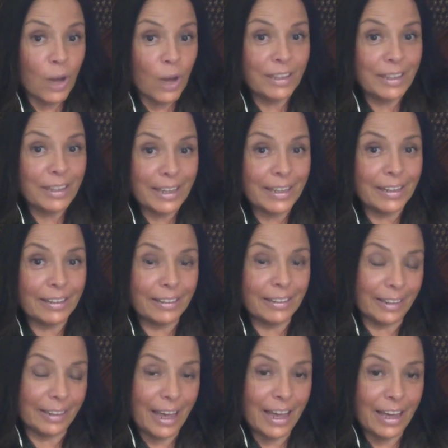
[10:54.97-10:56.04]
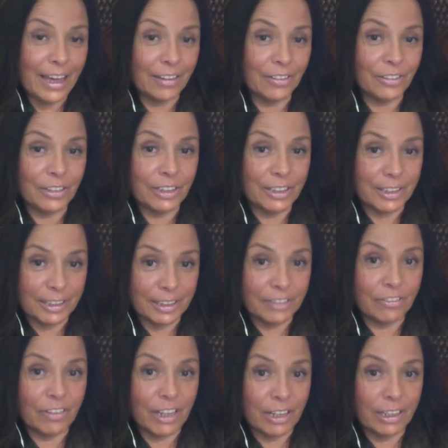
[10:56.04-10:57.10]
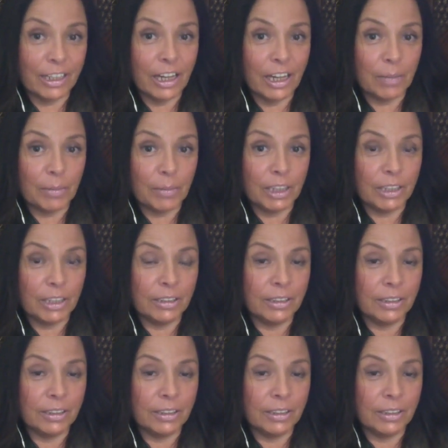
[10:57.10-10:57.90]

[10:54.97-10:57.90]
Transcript: year and a half, it's a very karmic